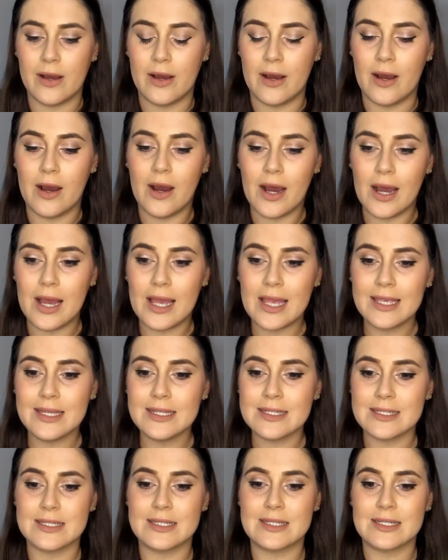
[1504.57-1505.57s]

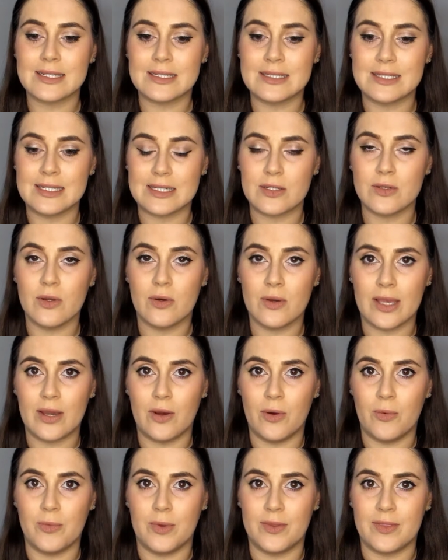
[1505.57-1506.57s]
I did not get
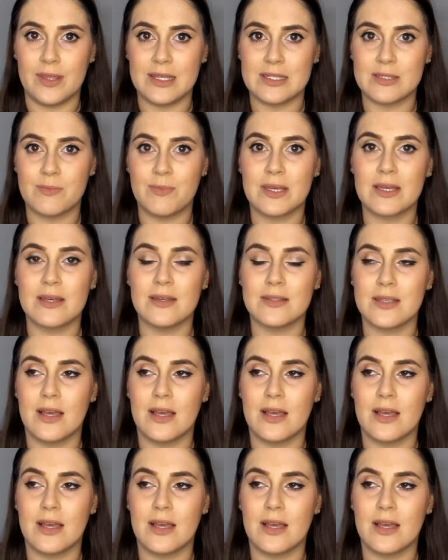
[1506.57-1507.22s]
on with this because